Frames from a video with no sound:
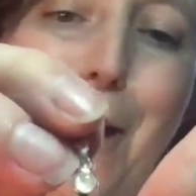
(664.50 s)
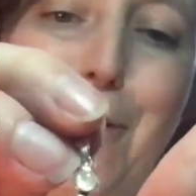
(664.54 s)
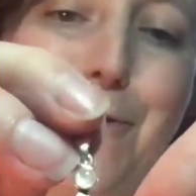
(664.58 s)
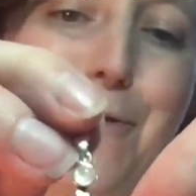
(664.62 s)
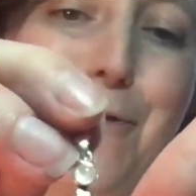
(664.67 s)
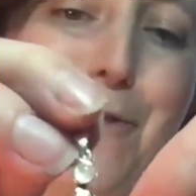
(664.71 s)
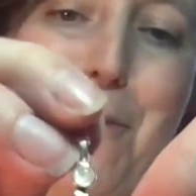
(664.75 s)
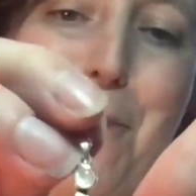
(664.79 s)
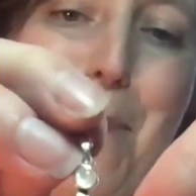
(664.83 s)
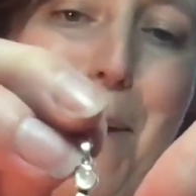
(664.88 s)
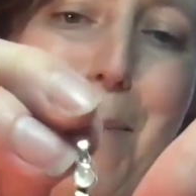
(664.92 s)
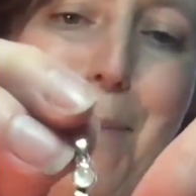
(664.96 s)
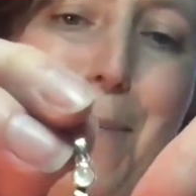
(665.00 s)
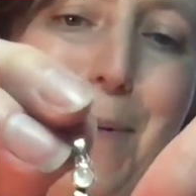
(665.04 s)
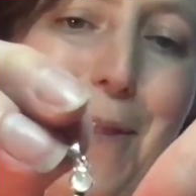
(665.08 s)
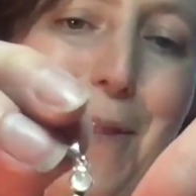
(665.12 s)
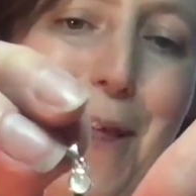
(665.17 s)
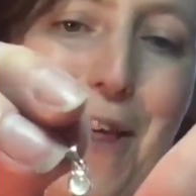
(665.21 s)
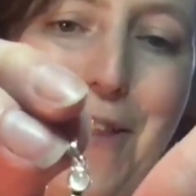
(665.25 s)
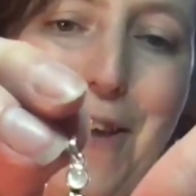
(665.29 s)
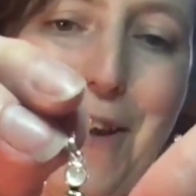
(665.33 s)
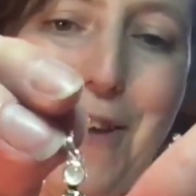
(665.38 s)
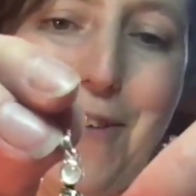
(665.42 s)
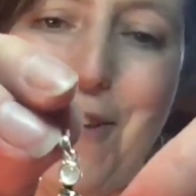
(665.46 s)
to remember
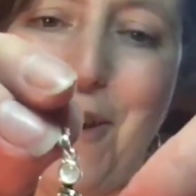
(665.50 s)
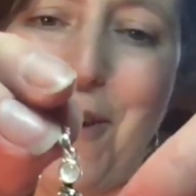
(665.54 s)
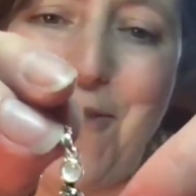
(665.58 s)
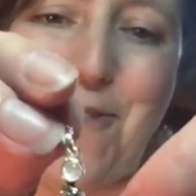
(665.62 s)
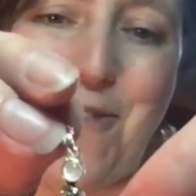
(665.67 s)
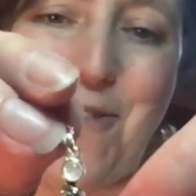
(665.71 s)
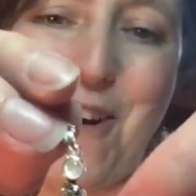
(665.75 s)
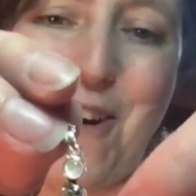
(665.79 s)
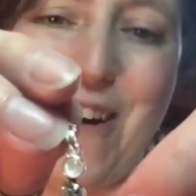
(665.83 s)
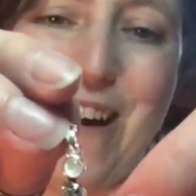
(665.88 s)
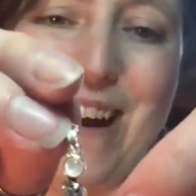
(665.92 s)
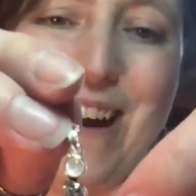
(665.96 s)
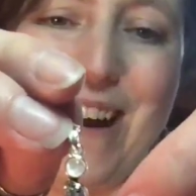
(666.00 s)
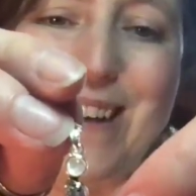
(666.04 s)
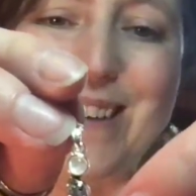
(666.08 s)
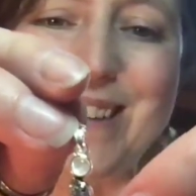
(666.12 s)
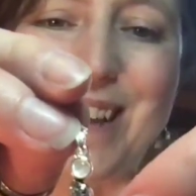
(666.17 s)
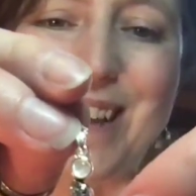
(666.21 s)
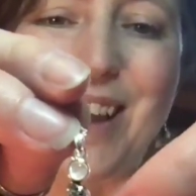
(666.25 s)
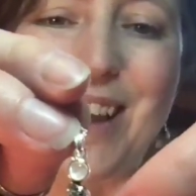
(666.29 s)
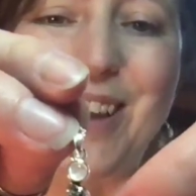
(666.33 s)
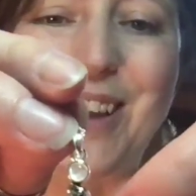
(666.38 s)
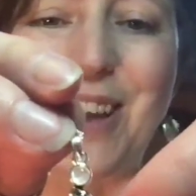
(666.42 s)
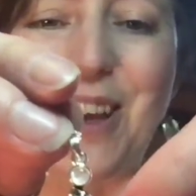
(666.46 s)
that though, don't worry, I'll
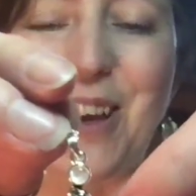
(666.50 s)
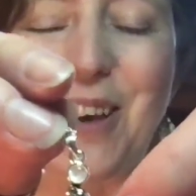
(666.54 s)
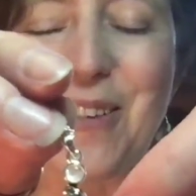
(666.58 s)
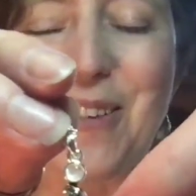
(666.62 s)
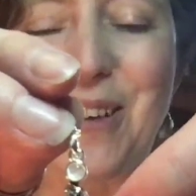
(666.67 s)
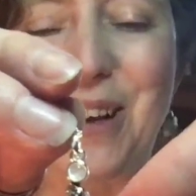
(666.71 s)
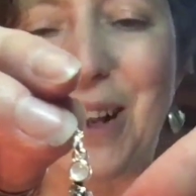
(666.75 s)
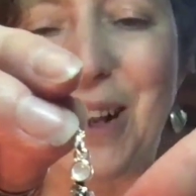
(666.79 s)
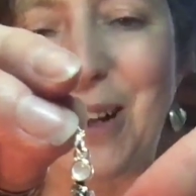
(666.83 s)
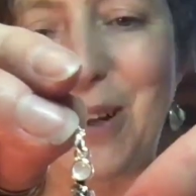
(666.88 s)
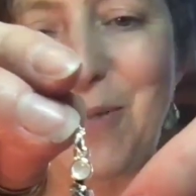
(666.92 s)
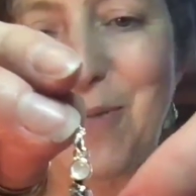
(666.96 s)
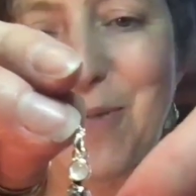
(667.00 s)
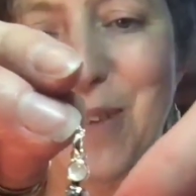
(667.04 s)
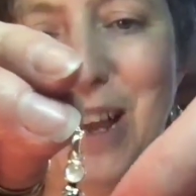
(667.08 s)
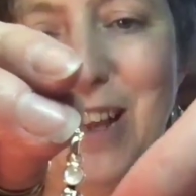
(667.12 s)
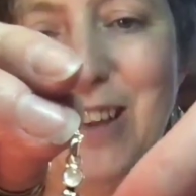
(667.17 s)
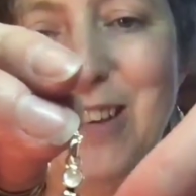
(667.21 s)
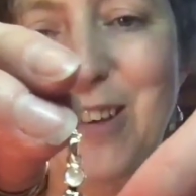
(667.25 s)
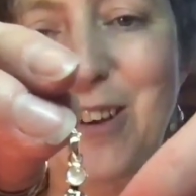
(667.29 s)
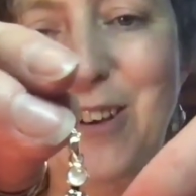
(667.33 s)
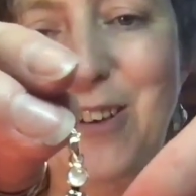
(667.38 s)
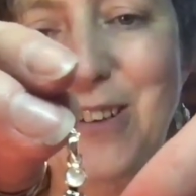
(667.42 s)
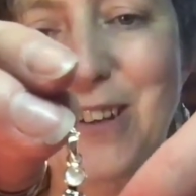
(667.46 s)
tell you and I'll
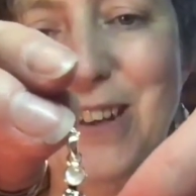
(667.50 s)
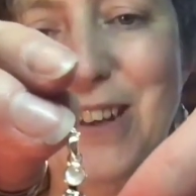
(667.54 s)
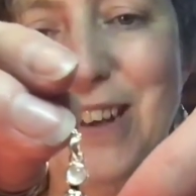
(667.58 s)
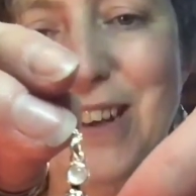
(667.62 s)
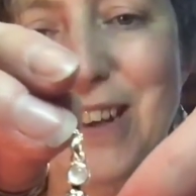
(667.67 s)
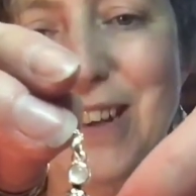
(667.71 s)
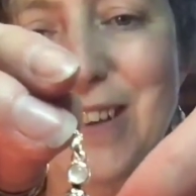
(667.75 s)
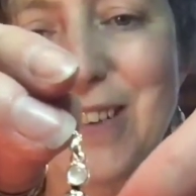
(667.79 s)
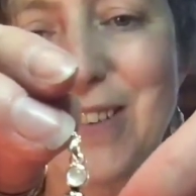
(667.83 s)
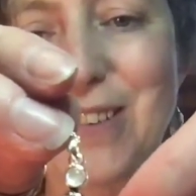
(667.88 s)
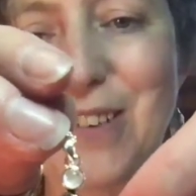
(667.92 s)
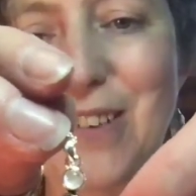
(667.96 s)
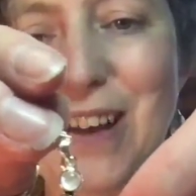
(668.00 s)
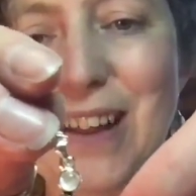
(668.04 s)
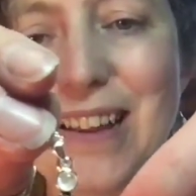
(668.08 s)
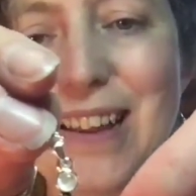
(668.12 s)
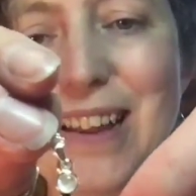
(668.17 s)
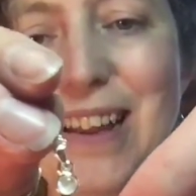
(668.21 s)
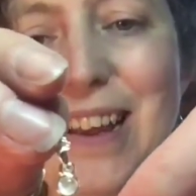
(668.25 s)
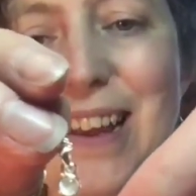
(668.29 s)
update it online as well.